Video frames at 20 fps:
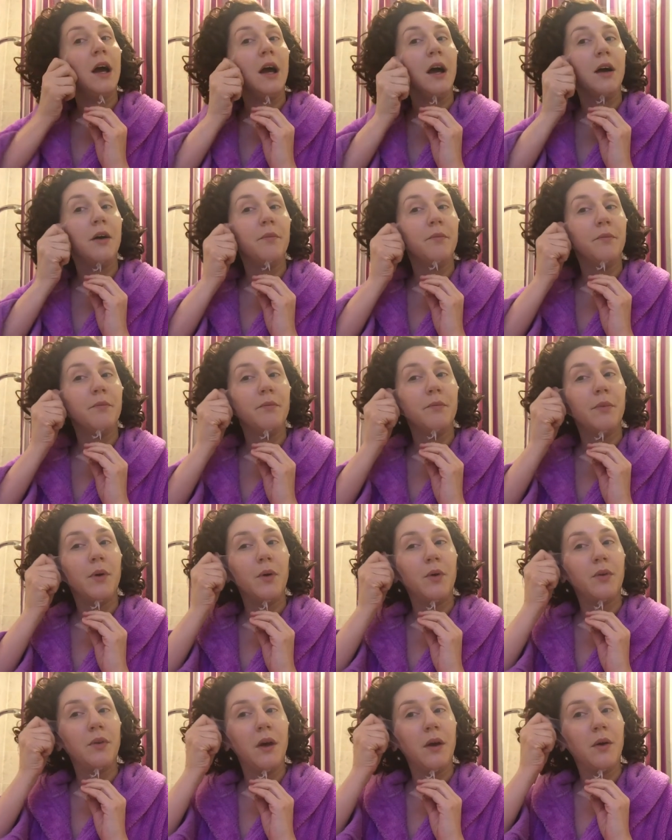But
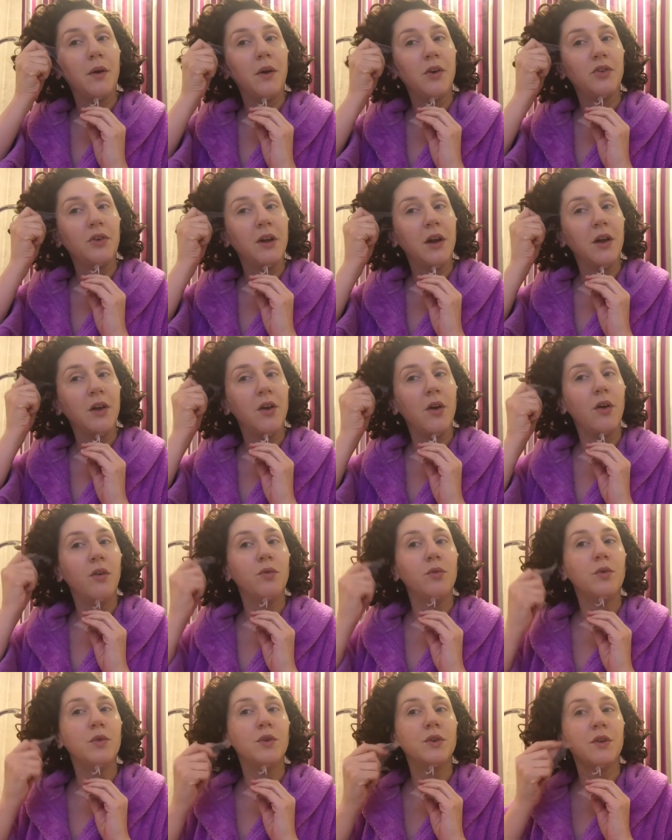also I drink a lot
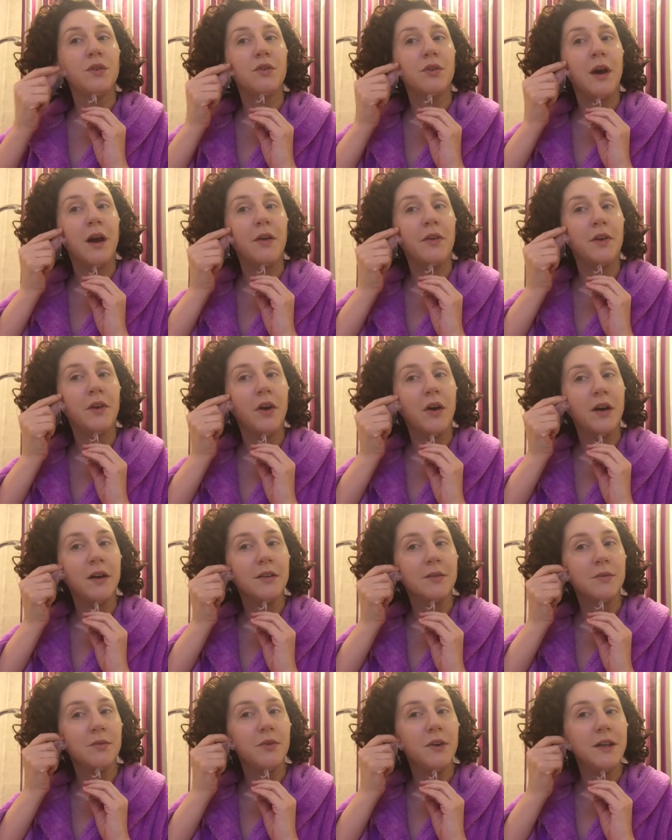of water throughout the night
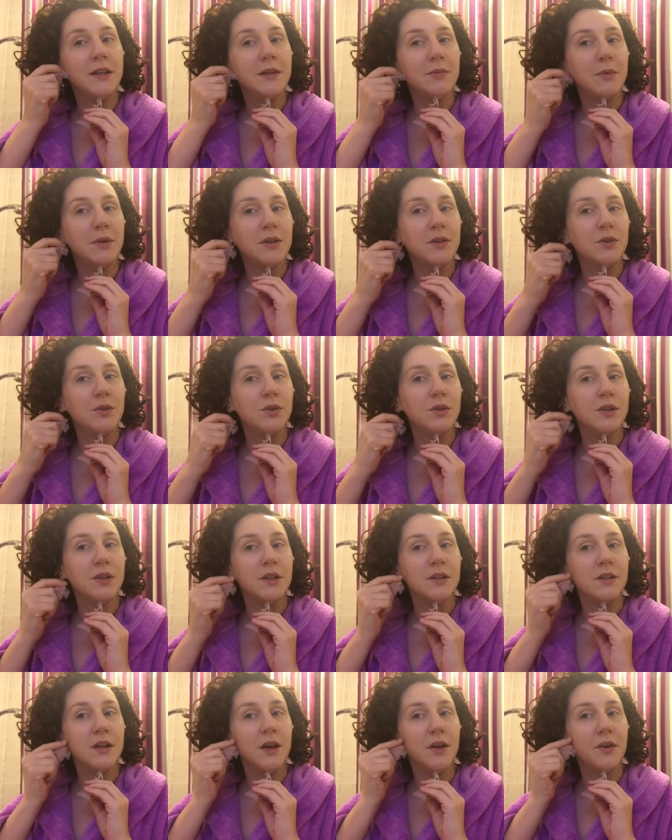because I'm feeding my
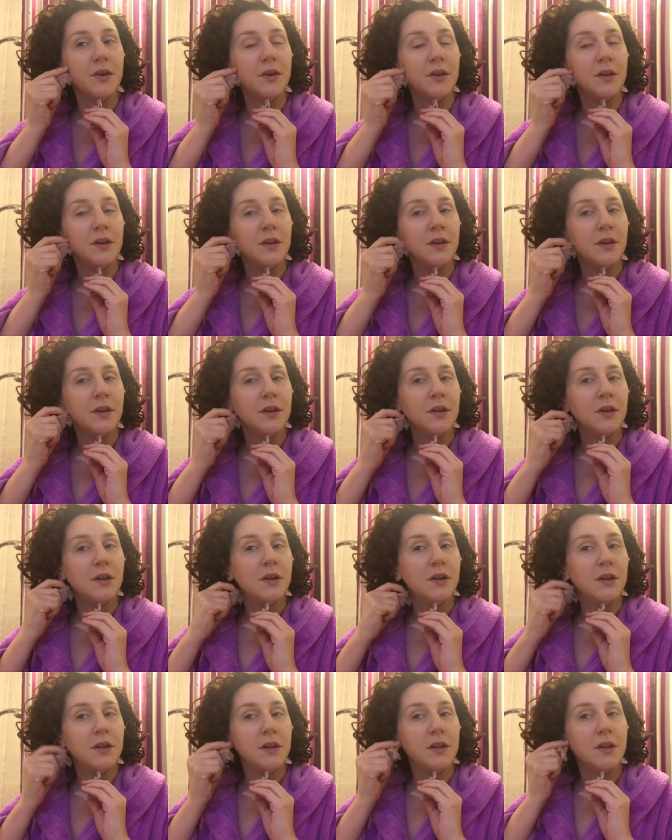daughter, so
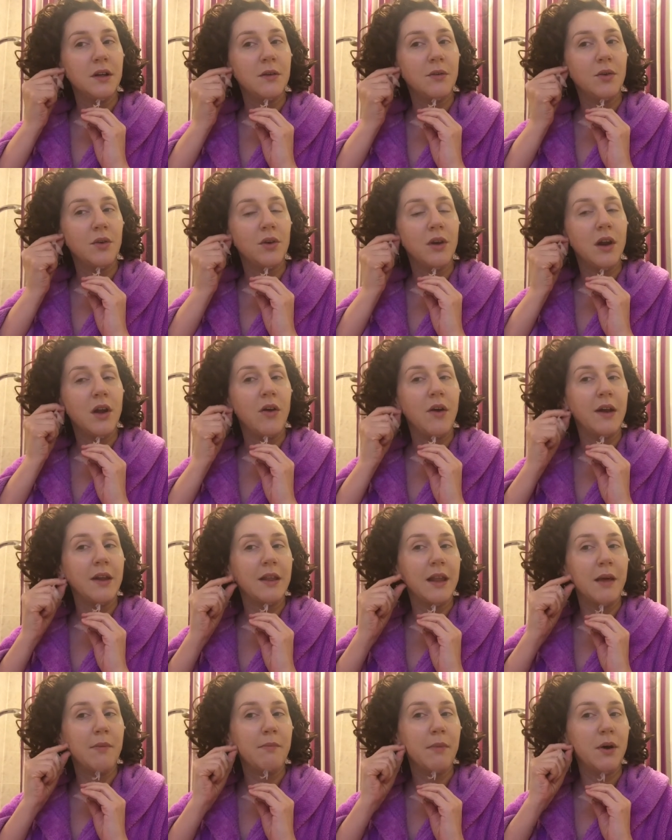I'm not
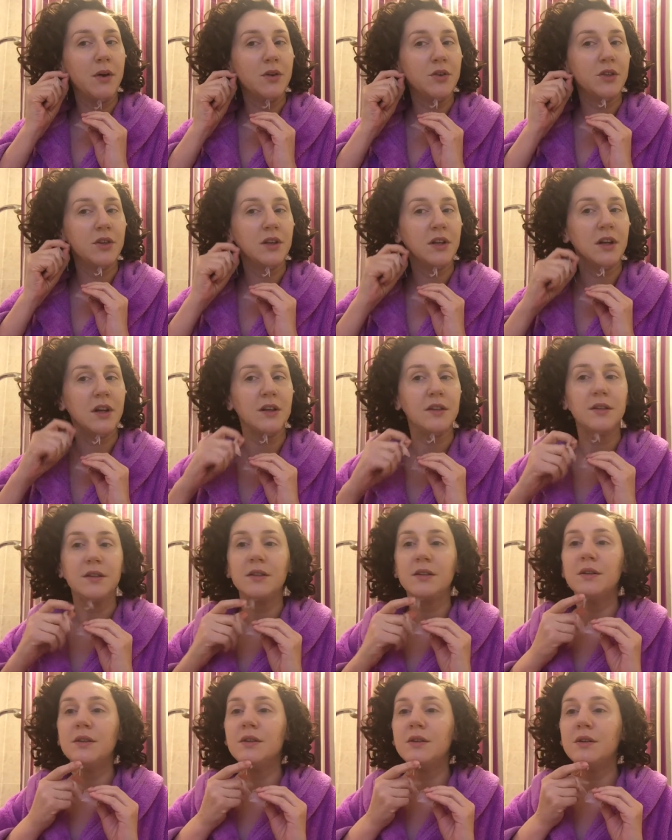lying there
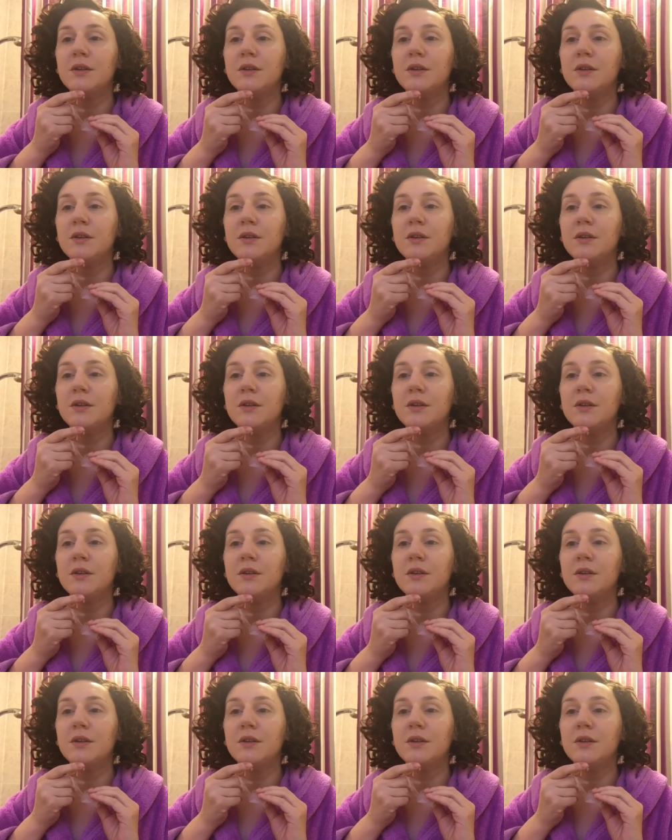motionless.